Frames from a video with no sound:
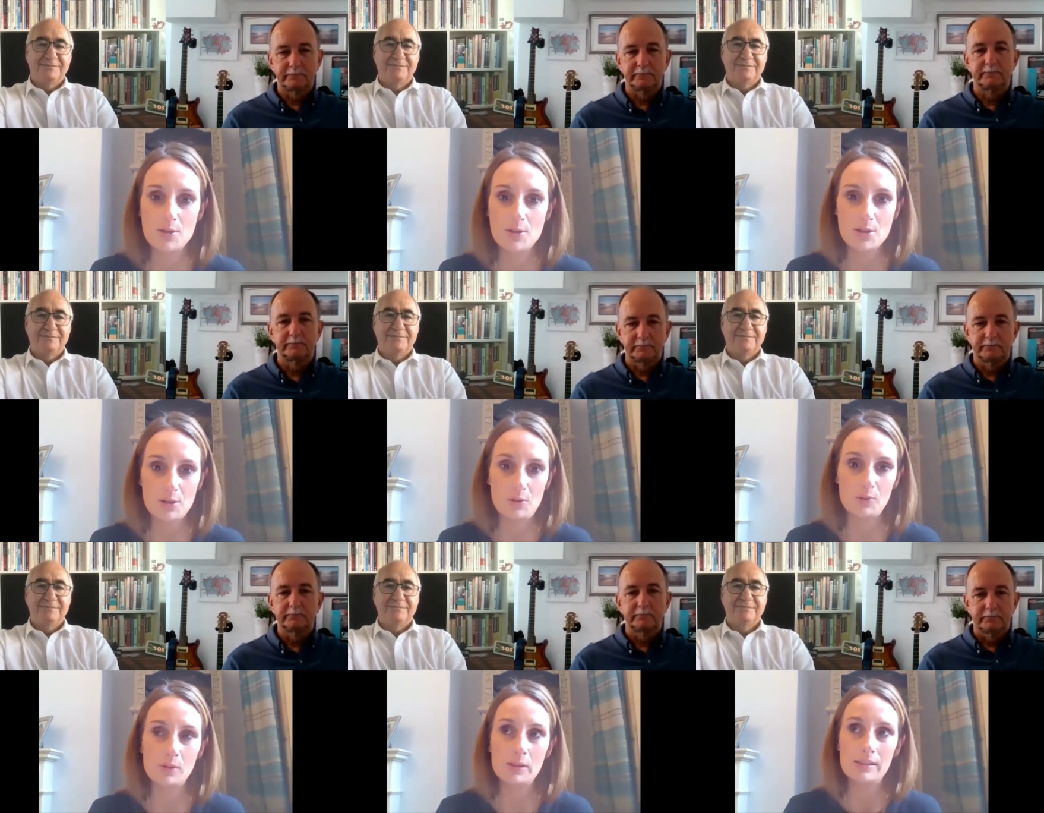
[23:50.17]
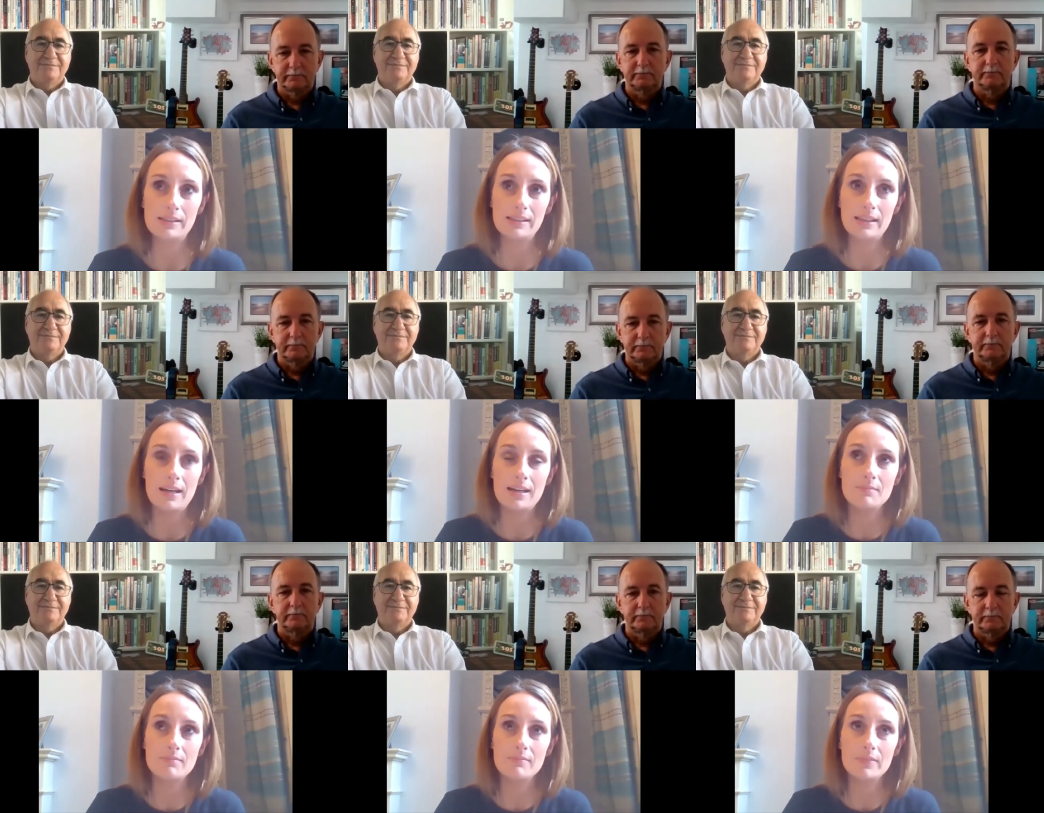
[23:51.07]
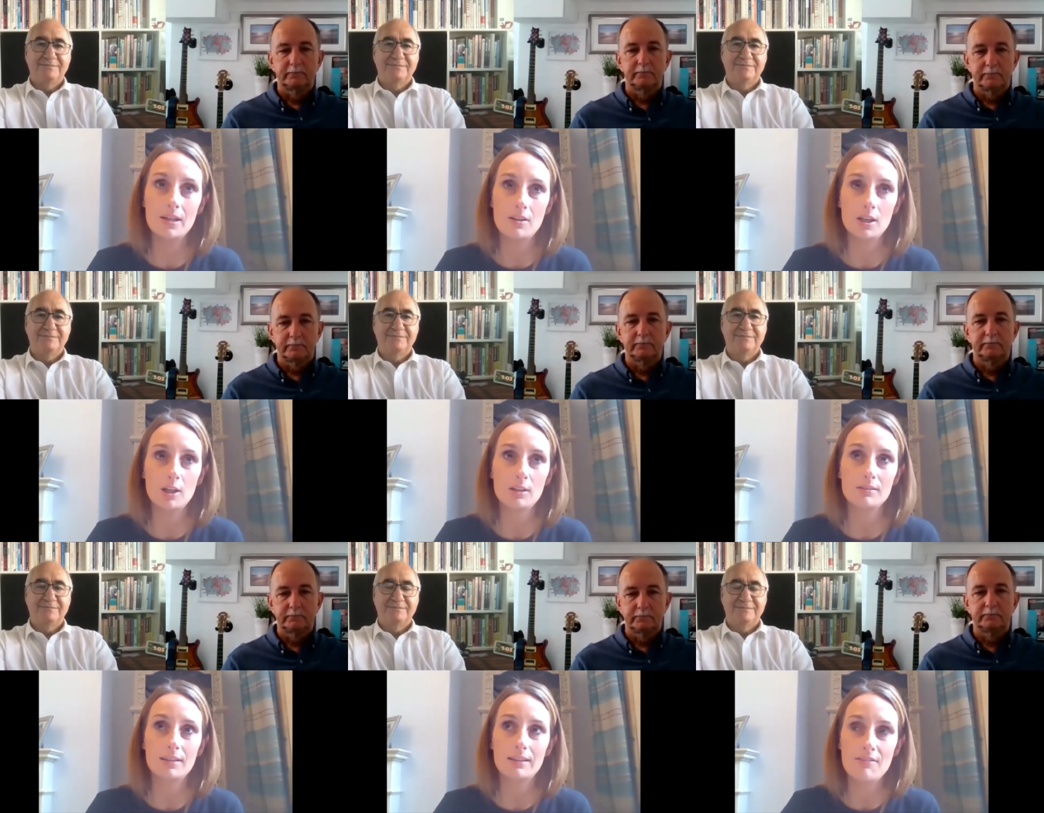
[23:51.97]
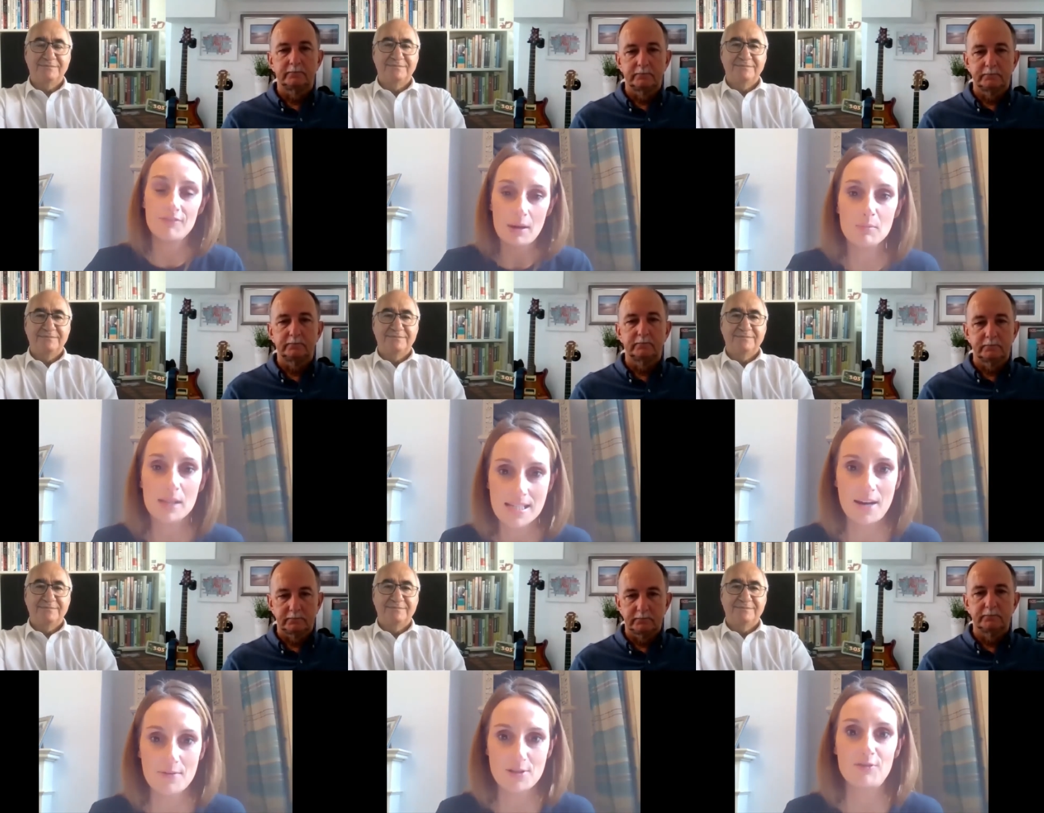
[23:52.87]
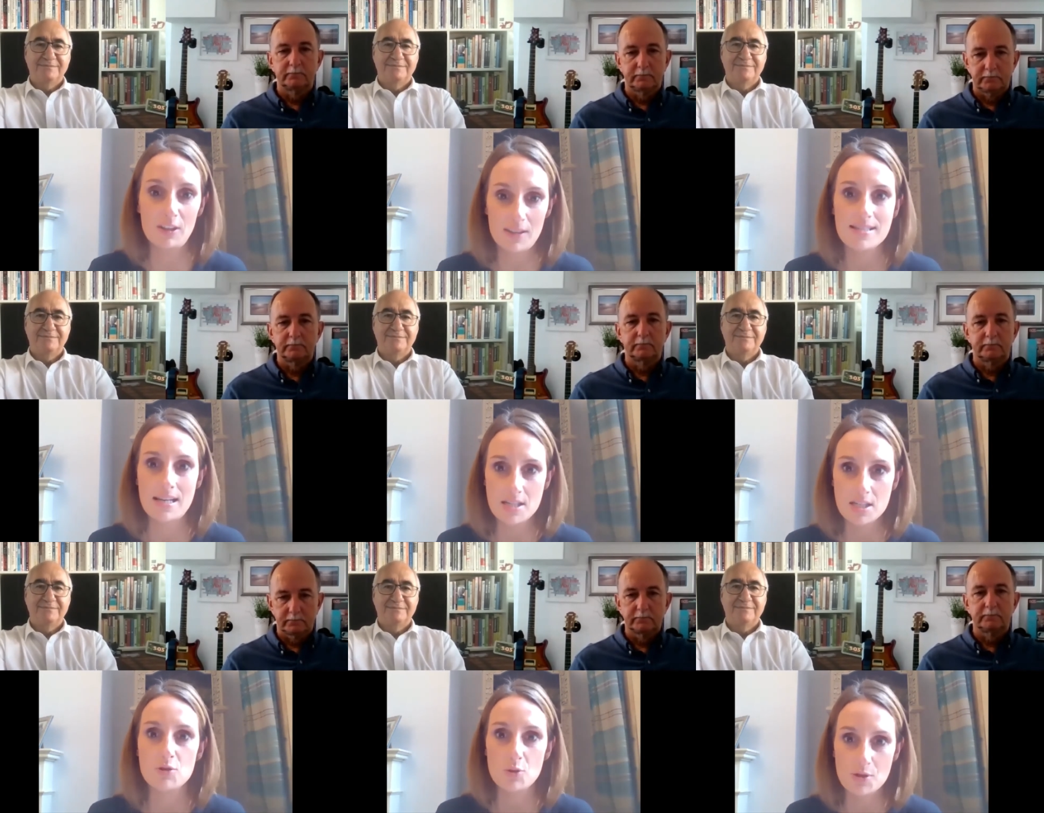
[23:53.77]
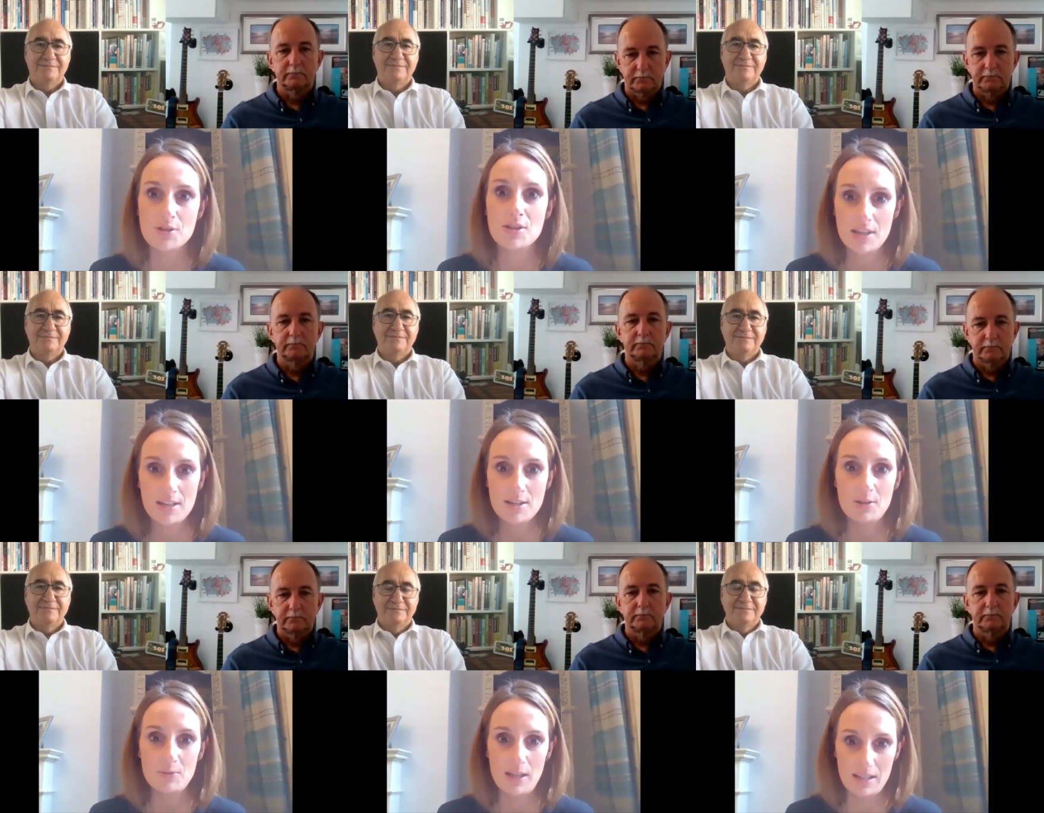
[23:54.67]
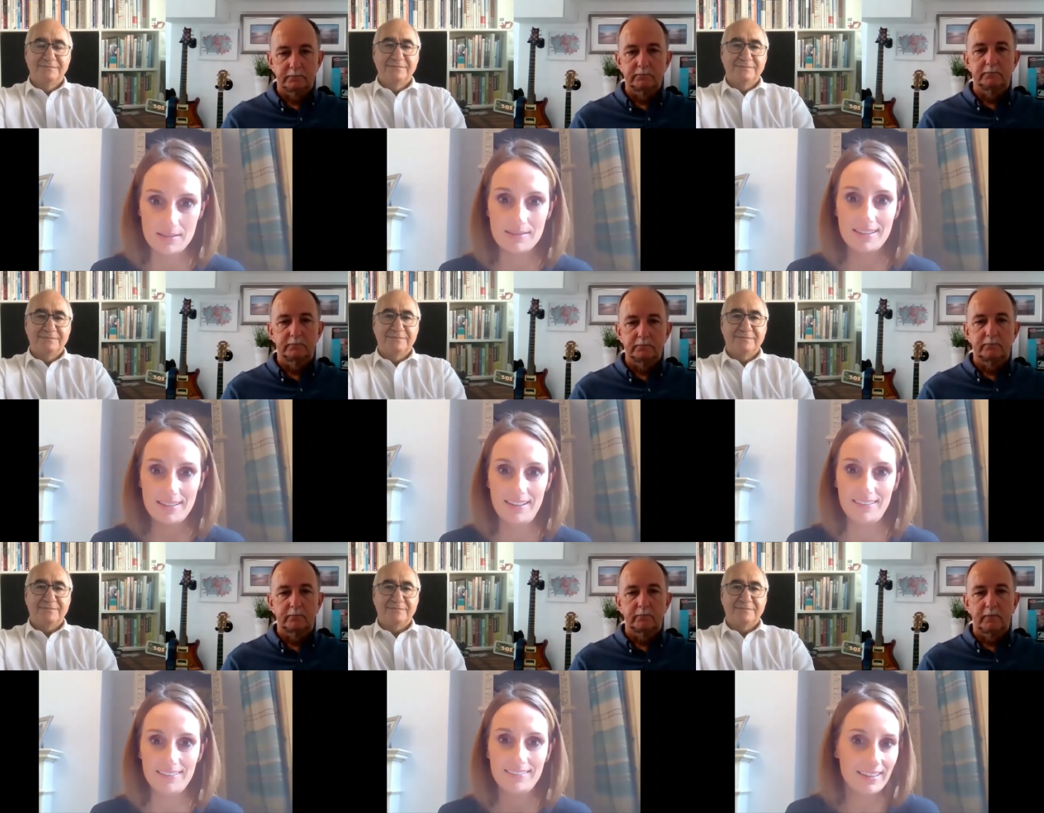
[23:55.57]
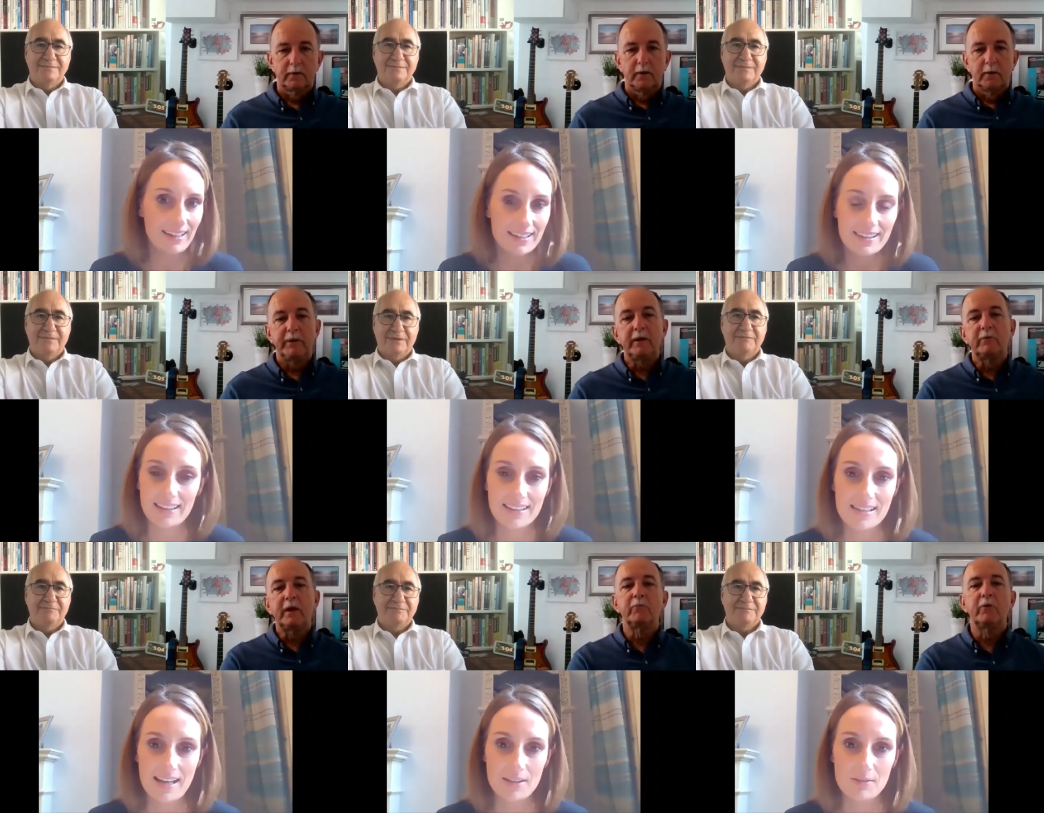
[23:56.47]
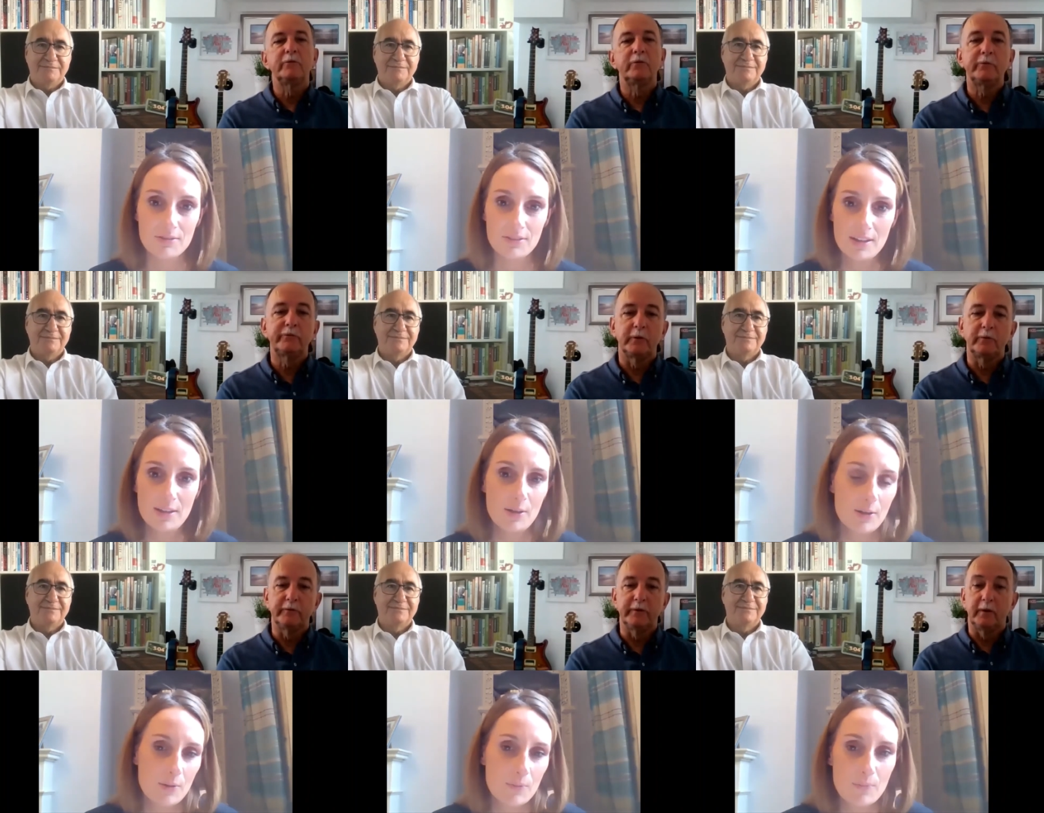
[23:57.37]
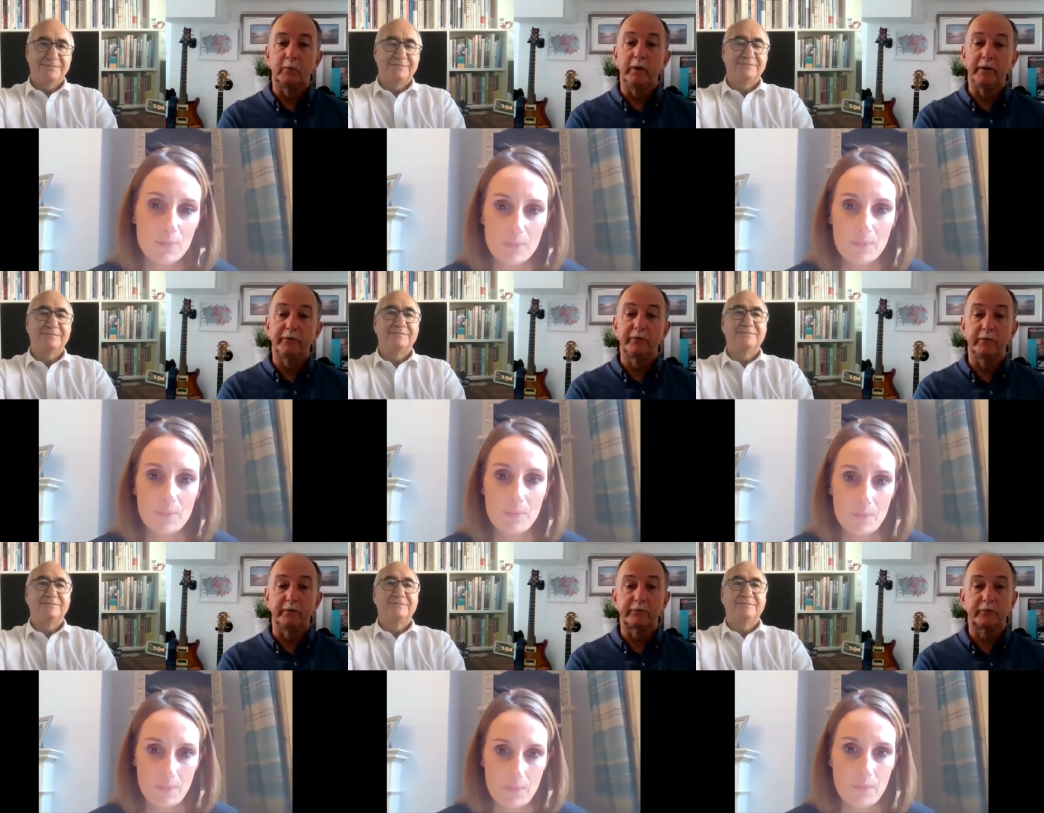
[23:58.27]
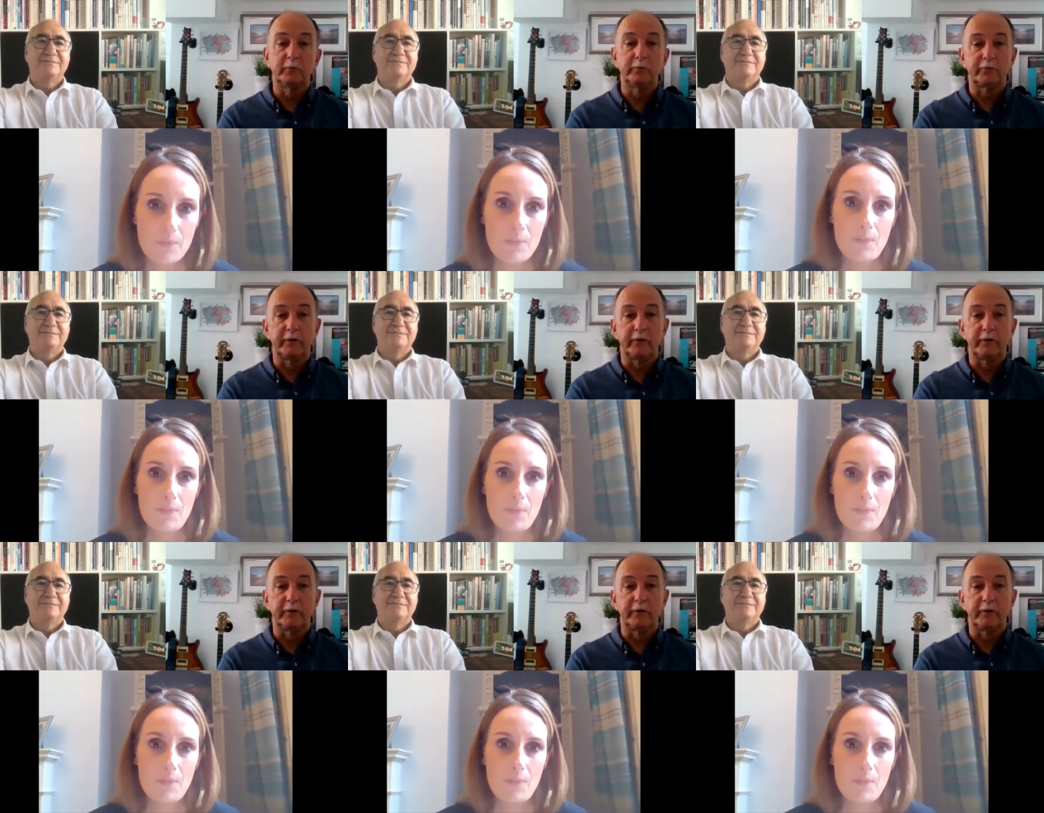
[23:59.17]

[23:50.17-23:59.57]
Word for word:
Speaker 1: in school um, you know, the, that their families have to feel that sense of trust, don't they? And
Speaker 2: mm. but that, that runs also, doesn't it, with the school's